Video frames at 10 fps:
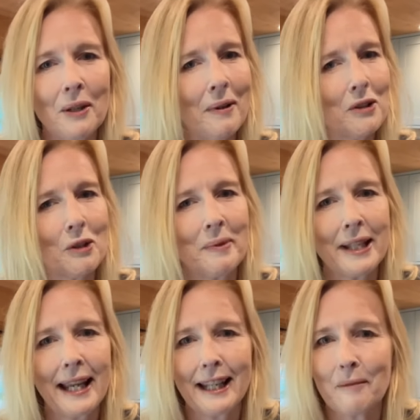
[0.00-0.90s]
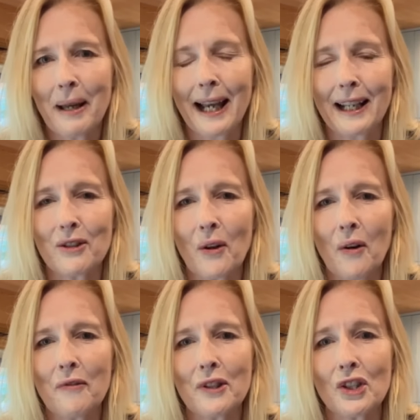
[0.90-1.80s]
I'll just be taking the packets
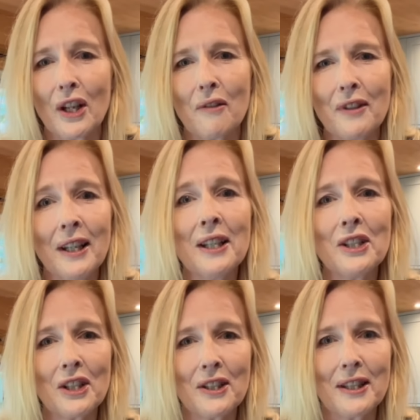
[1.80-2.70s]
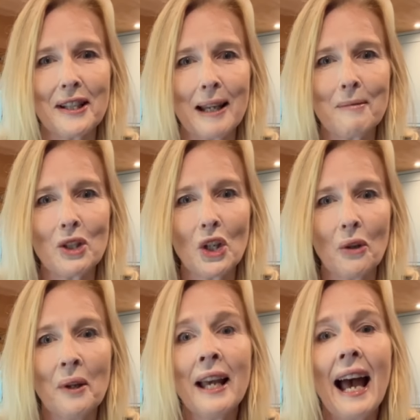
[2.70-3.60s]
off the shelf just the same as you,
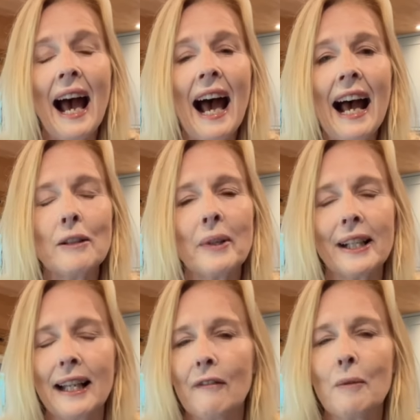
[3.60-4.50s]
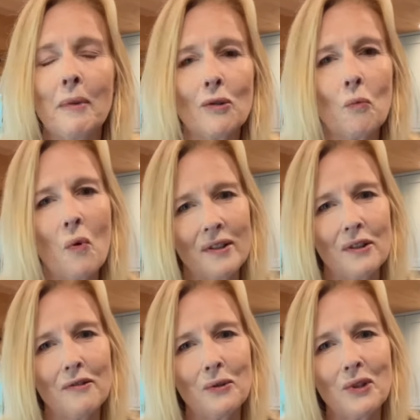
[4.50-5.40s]
and we're going to have the most
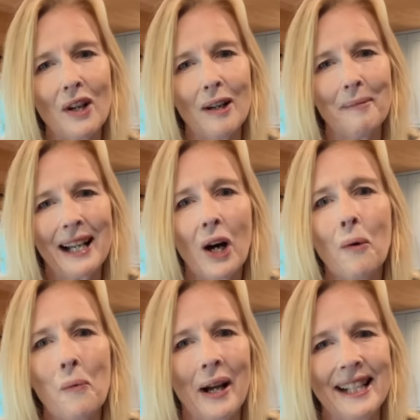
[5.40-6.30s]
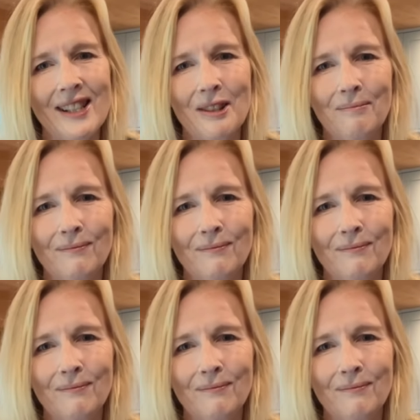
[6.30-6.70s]
wonderful time. Can't wait.